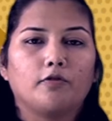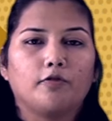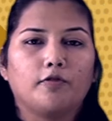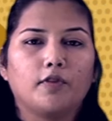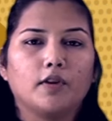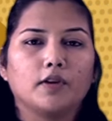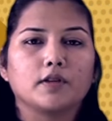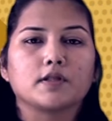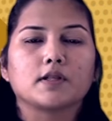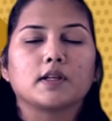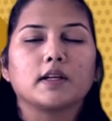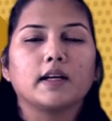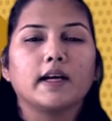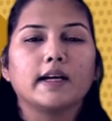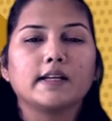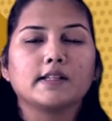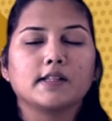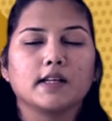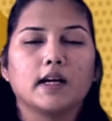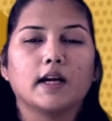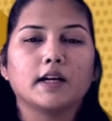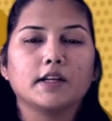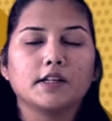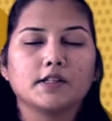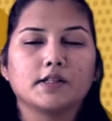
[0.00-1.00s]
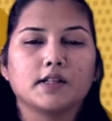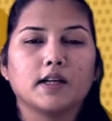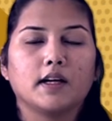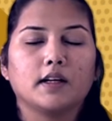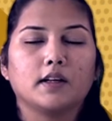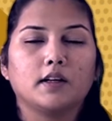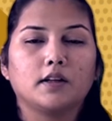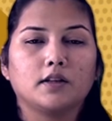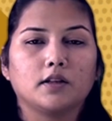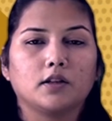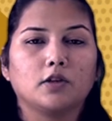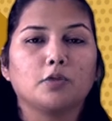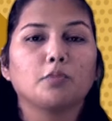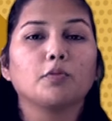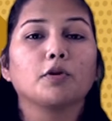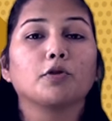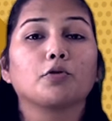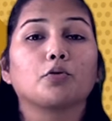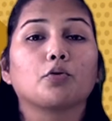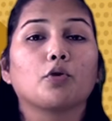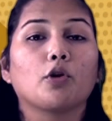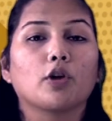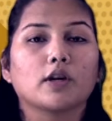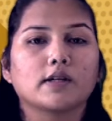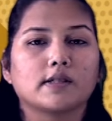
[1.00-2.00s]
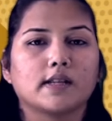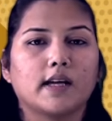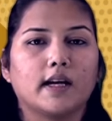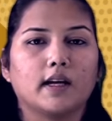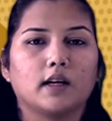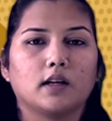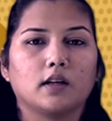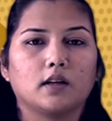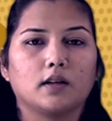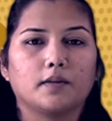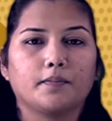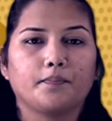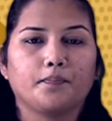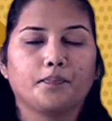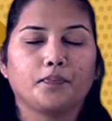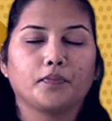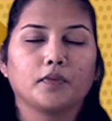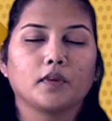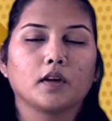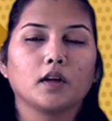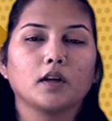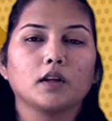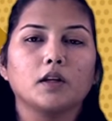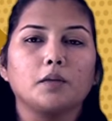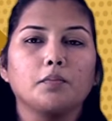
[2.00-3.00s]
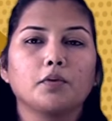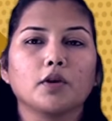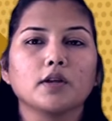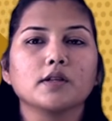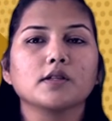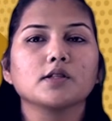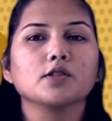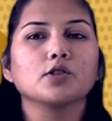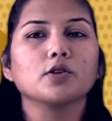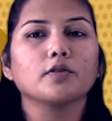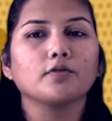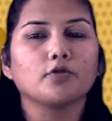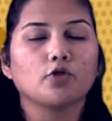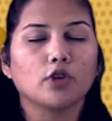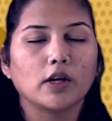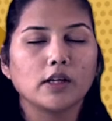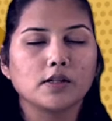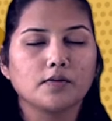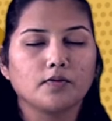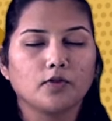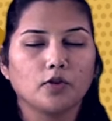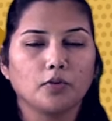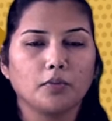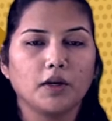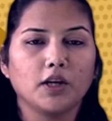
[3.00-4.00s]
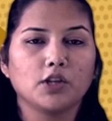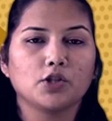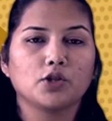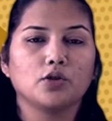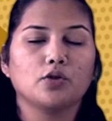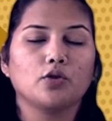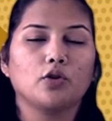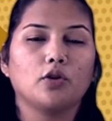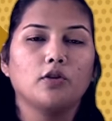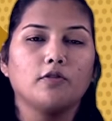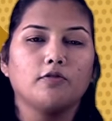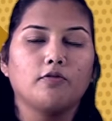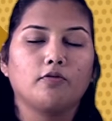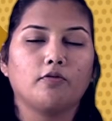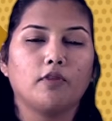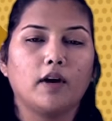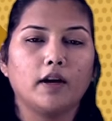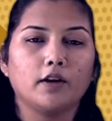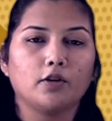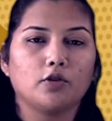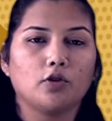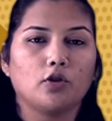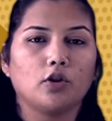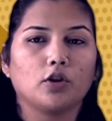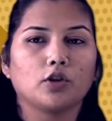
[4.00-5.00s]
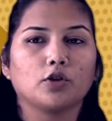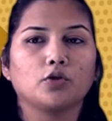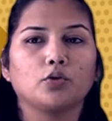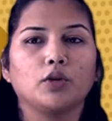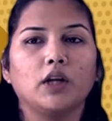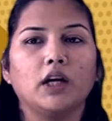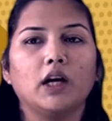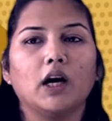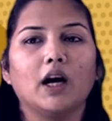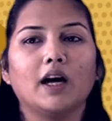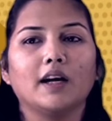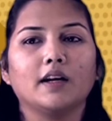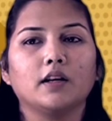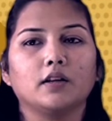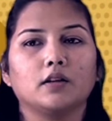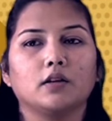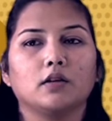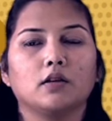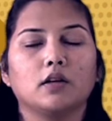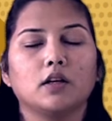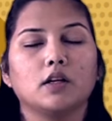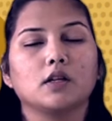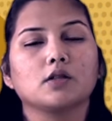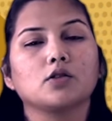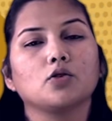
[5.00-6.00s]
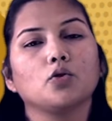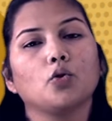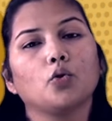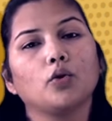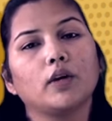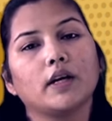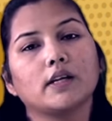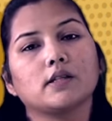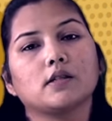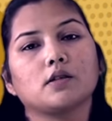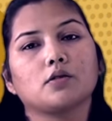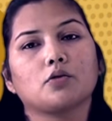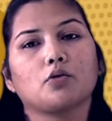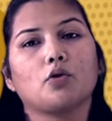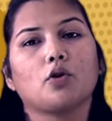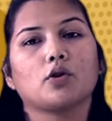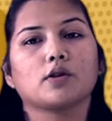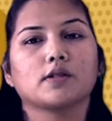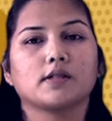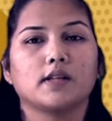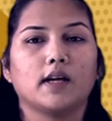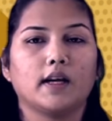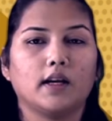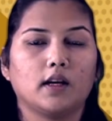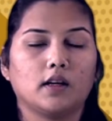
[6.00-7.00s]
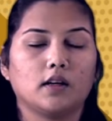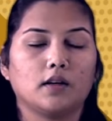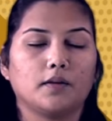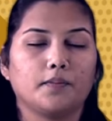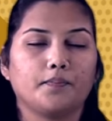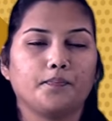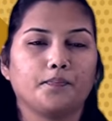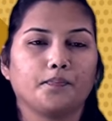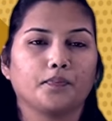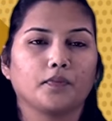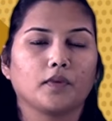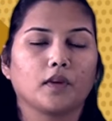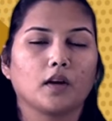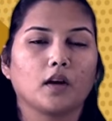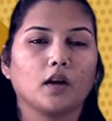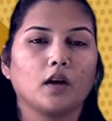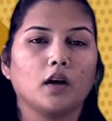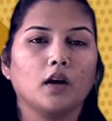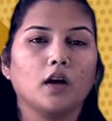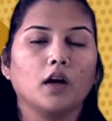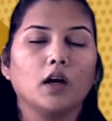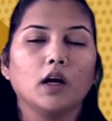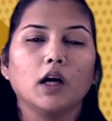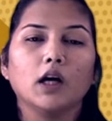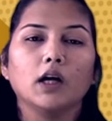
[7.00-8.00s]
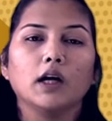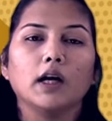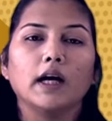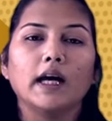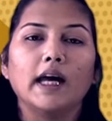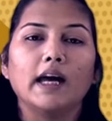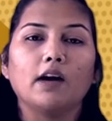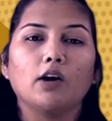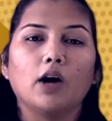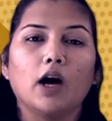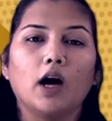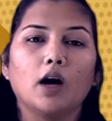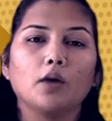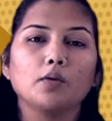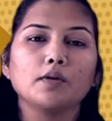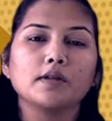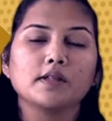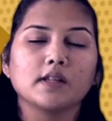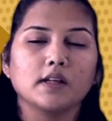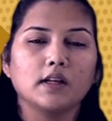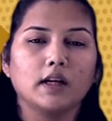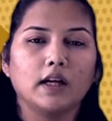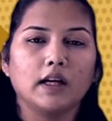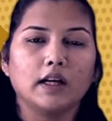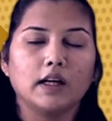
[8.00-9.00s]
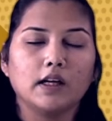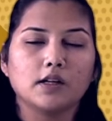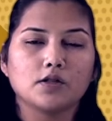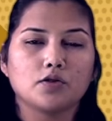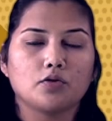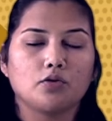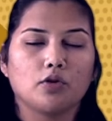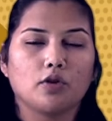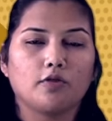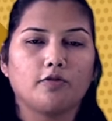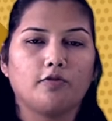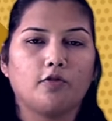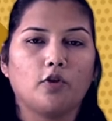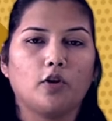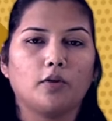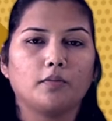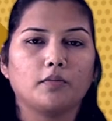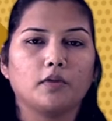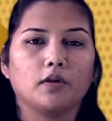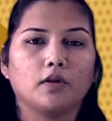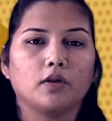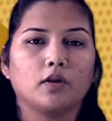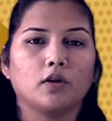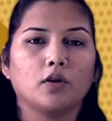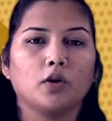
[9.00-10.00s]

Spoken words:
First, let's understand the term rock cycle. The process of transformation of one rock to the another is known as a rock cycle. How is an igneous rock formed?